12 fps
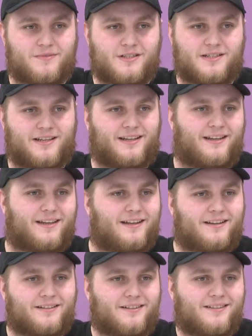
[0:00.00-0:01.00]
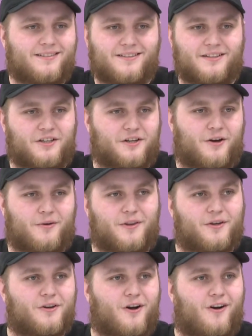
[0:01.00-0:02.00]
singing, you know,
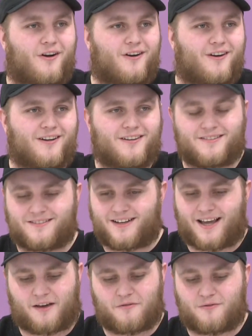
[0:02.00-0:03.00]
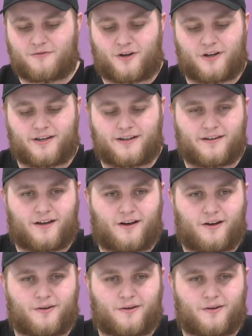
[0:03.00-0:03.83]
in the car, having fun,